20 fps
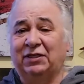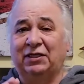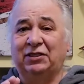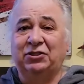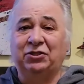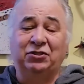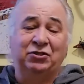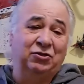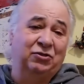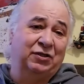you
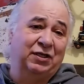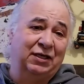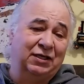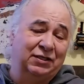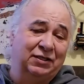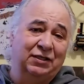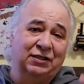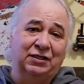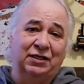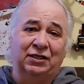do this
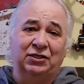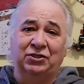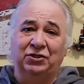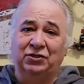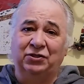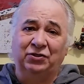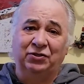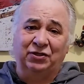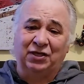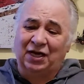and did you
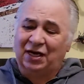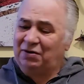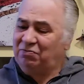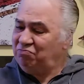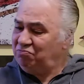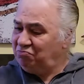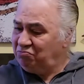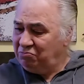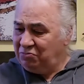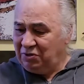do that?
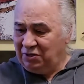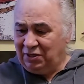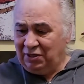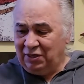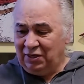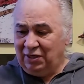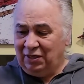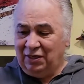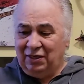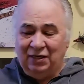
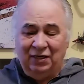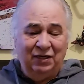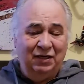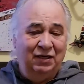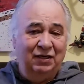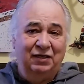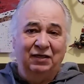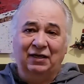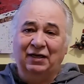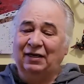
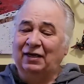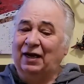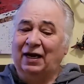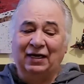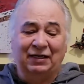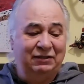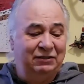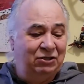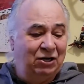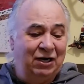I
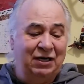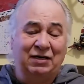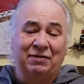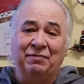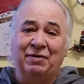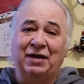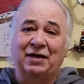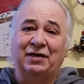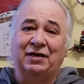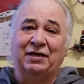tried to
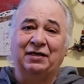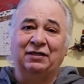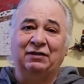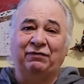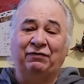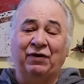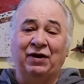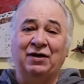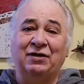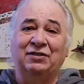make it as
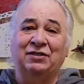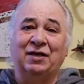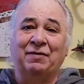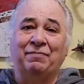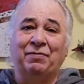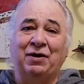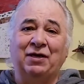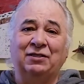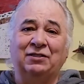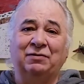fair as I
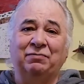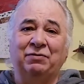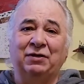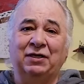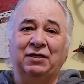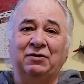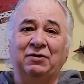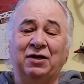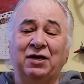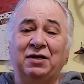possibly
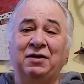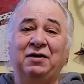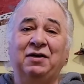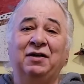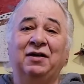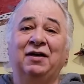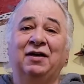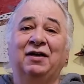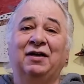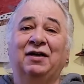could.
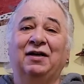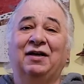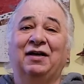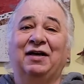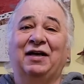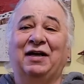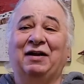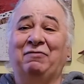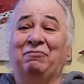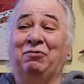
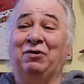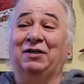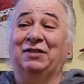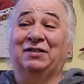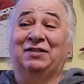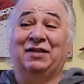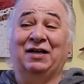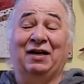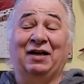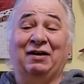It was
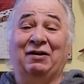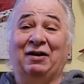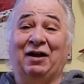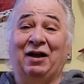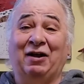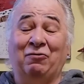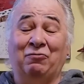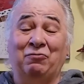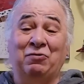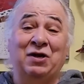a
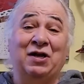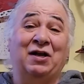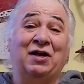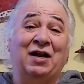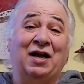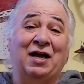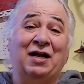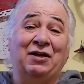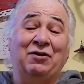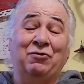real
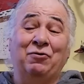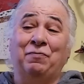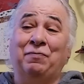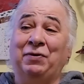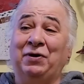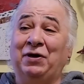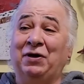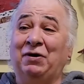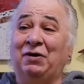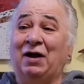
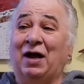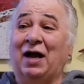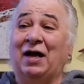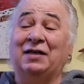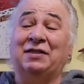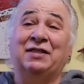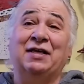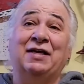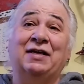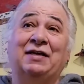eye-opener. I
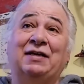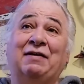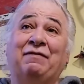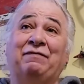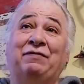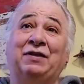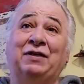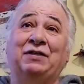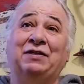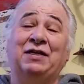think if
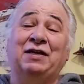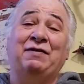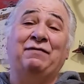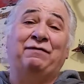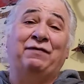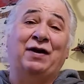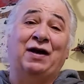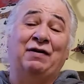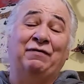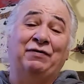the
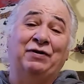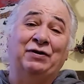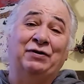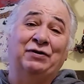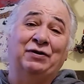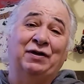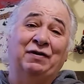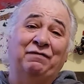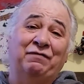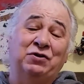D500,
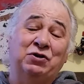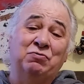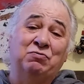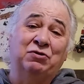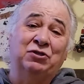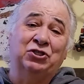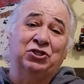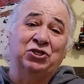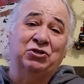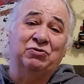if you were
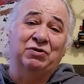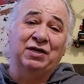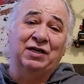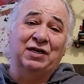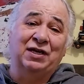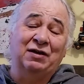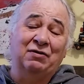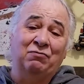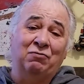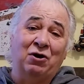shooting
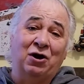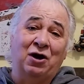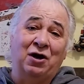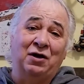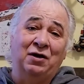in RAW